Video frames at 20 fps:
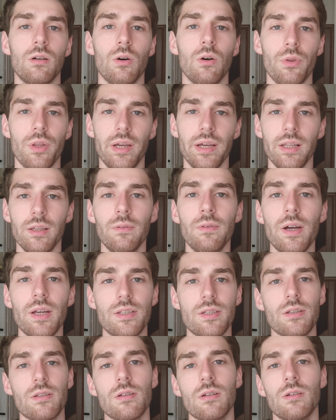on the
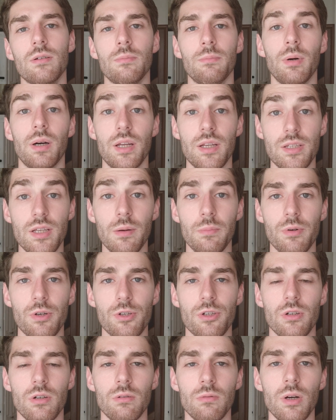elevated body
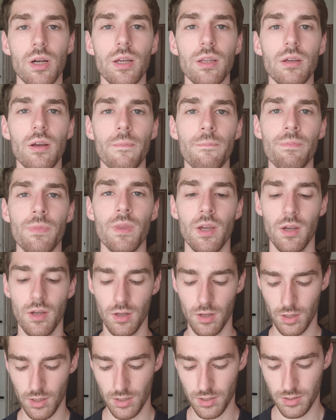temperature, right?
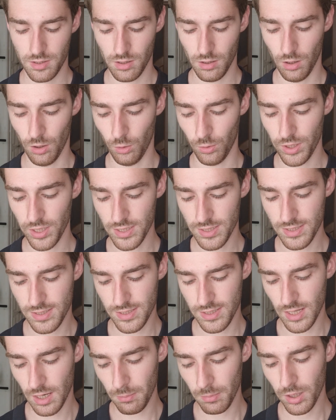So it
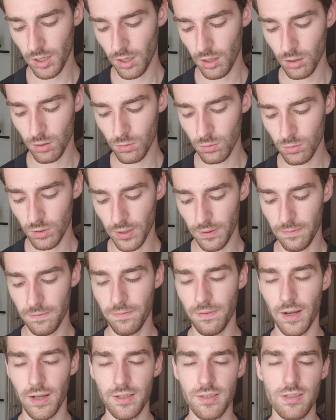somehow
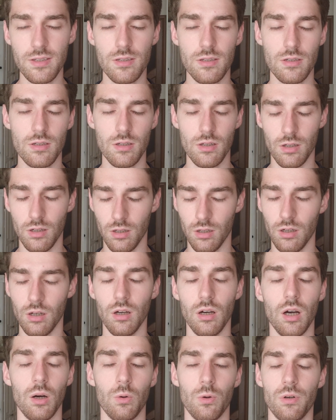affects
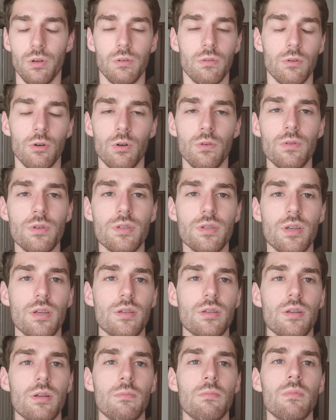our nervous
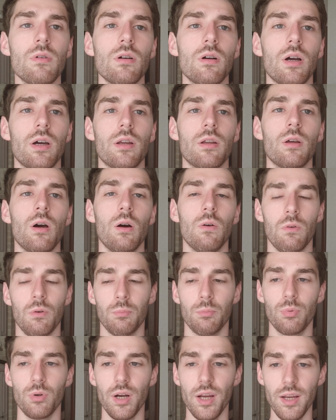system, our
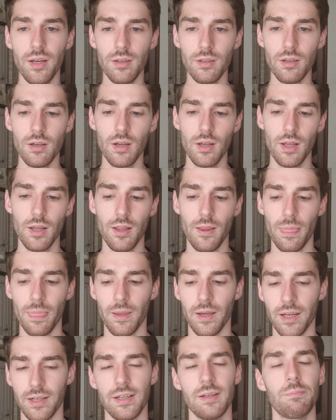brain,
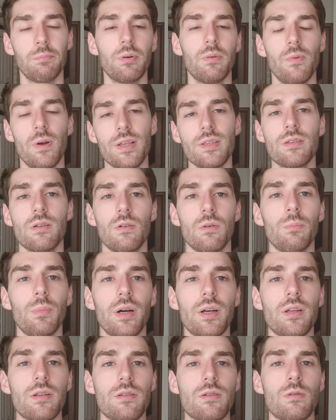and it prevents our
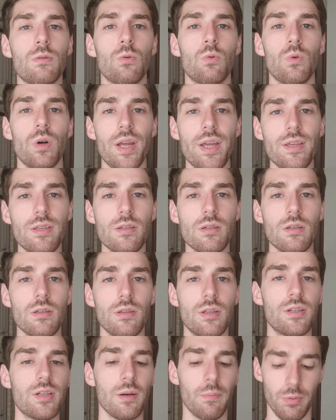body to raise
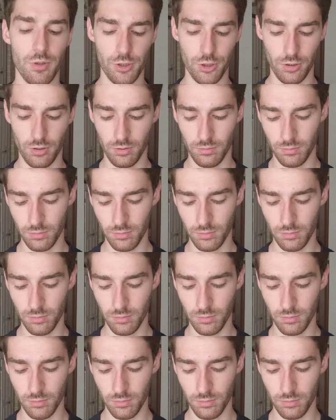the temperature.